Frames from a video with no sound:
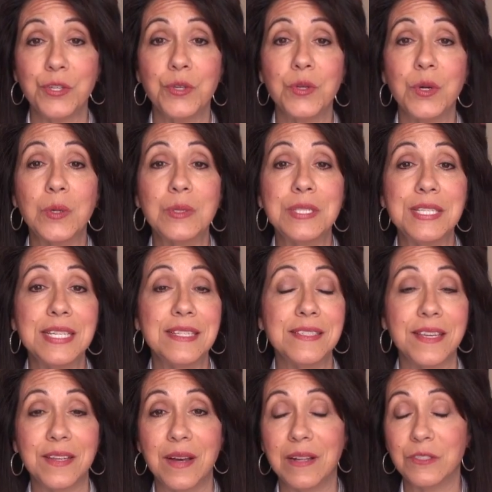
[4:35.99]
you go see a
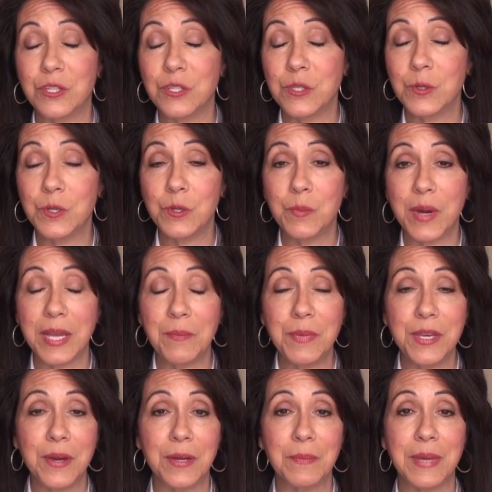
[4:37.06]
psychologist, you might
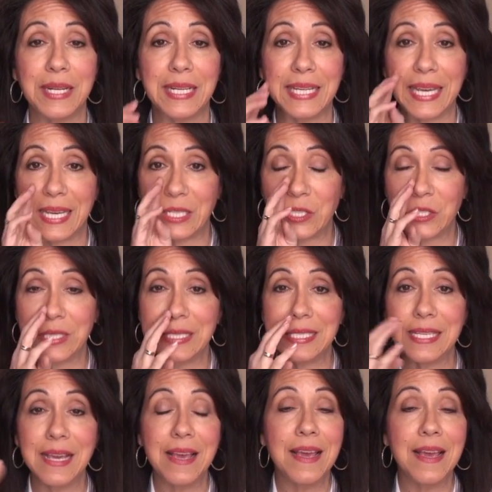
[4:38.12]
be on medications,